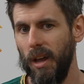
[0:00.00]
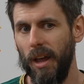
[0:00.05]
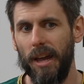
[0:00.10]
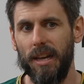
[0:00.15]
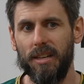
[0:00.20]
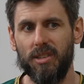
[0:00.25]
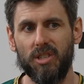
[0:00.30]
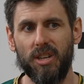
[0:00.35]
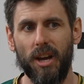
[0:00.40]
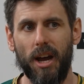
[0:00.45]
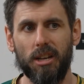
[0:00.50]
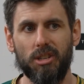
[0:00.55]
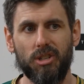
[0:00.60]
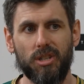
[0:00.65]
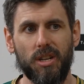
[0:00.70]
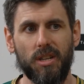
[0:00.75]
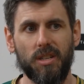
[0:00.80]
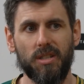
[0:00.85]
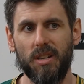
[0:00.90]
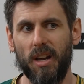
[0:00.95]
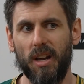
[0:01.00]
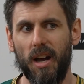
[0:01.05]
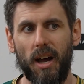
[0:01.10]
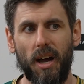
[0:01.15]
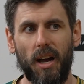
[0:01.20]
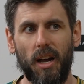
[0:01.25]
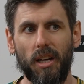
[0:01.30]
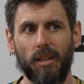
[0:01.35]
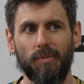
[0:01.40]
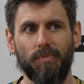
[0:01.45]
His touch, his
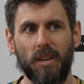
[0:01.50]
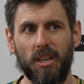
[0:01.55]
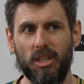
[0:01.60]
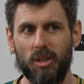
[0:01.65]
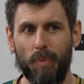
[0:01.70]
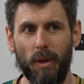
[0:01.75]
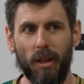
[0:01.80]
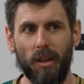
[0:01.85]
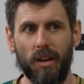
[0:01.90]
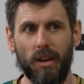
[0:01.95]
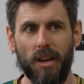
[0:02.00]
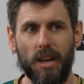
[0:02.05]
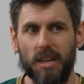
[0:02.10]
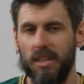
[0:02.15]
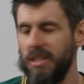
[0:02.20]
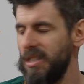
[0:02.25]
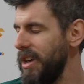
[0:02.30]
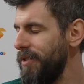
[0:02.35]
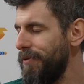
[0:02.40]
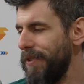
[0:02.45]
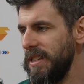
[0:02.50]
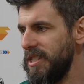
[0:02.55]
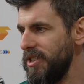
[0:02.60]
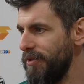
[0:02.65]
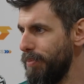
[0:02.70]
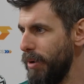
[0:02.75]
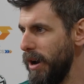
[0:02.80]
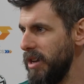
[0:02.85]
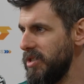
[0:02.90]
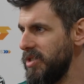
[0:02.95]
ability, his
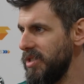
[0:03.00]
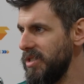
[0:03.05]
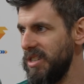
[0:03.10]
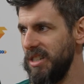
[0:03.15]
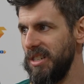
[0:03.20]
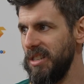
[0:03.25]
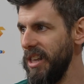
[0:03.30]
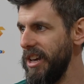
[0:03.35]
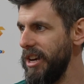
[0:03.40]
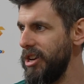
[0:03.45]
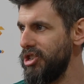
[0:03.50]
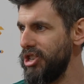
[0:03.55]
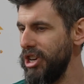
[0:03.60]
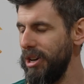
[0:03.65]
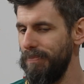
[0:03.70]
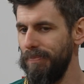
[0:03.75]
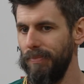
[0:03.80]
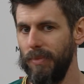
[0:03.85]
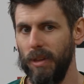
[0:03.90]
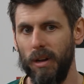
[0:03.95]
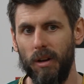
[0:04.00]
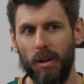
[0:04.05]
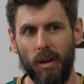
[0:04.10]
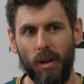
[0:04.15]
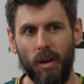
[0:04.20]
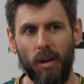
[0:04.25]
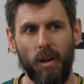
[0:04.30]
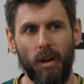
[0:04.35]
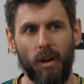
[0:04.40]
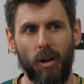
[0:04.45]
defensive presence, his leadership,
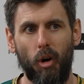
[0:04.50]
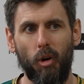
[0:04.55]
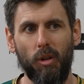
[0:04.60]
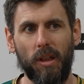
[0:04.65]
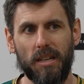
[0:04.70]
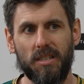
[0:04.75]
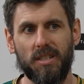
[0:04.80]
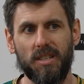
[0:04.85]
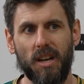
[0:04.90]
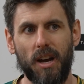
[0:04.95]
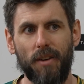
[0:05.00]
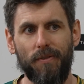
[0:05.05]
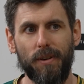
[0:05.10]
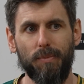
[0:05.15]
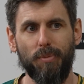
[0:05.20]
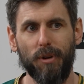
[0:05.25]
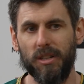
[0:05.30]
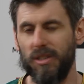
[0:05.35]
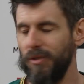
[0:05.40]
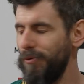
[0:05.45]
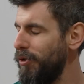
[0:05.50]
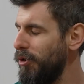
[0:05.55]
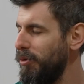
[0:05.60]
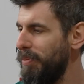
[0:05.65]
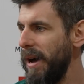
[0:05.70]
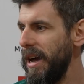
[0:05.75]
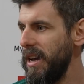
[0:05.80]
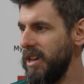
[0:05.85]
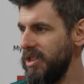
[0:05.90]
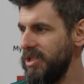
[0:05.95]
all that stuff, he brings the
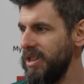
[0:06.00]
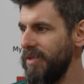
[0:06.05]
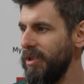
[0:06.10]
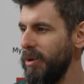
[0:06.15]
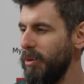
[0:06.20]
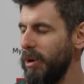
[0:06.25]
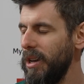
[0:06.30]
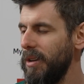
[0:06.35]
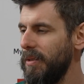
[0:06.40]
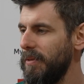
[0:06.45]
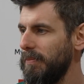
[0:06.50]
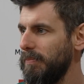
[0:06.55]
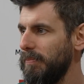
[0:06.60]
full package every week.